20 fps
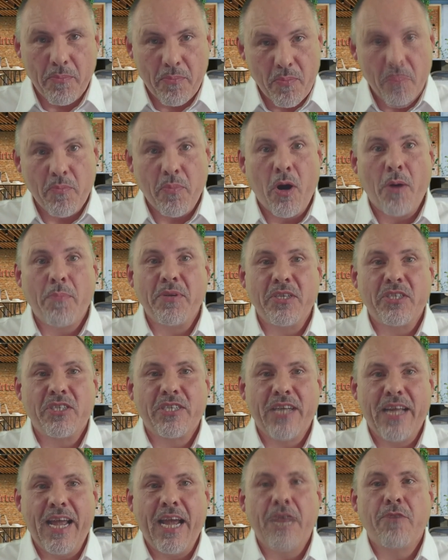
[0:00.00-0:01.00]
published
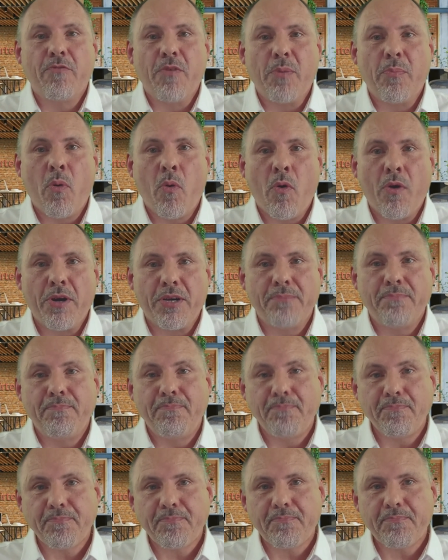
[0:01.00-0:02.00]
annual report.
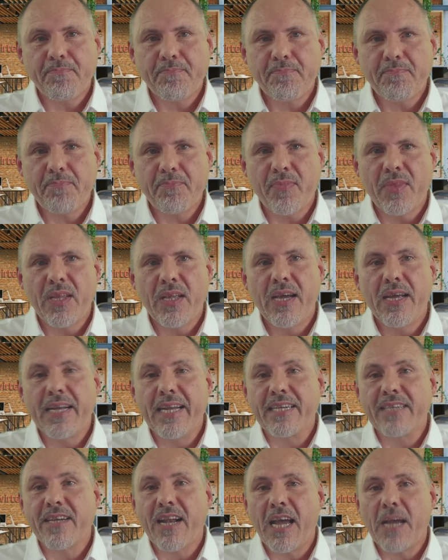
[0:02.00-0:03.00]

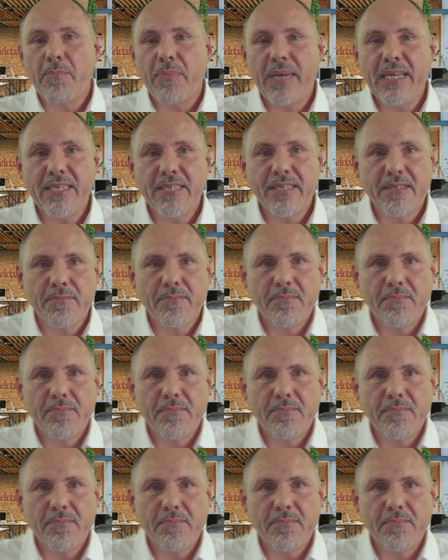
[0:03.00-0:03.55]
Next slide, please.